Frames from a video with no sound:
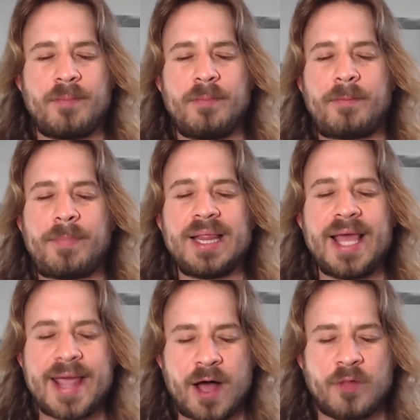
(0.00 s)

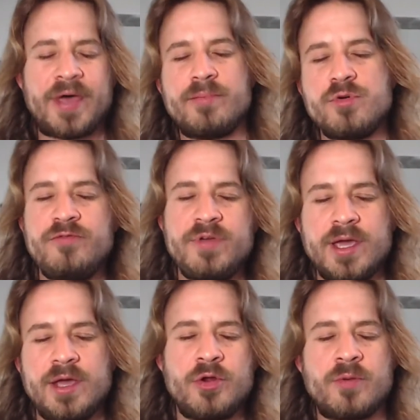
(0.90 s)
play out that movie
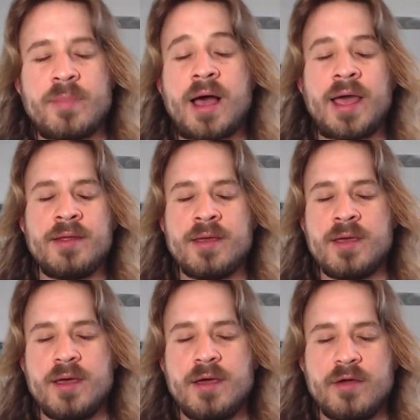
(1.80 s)
in your mind
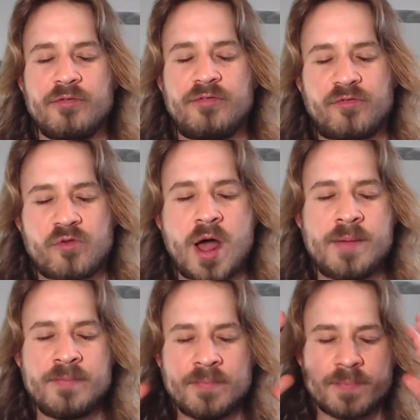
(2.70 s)

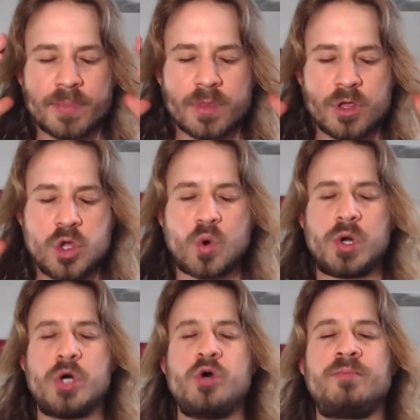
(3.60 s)
from your
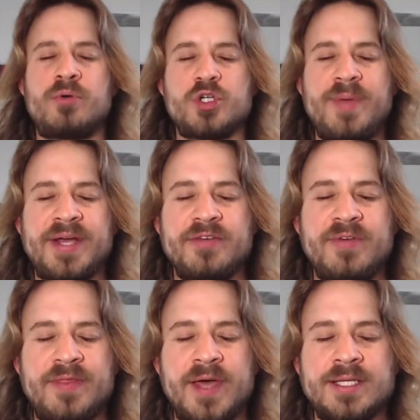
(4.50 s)
own perspective
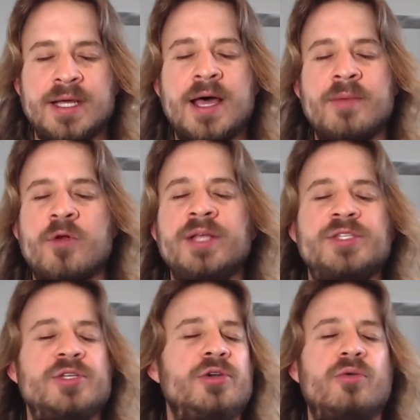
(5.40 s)
at that time, right?
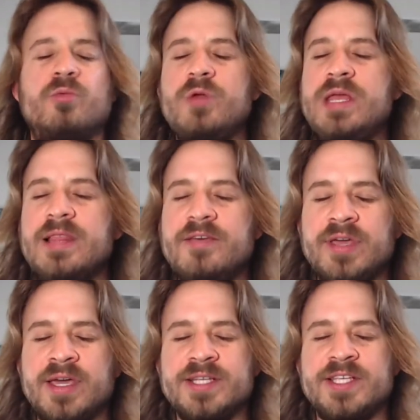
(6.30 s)
So you're reliving
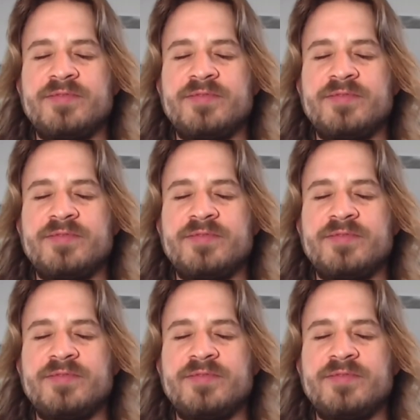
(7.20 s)
it as if it's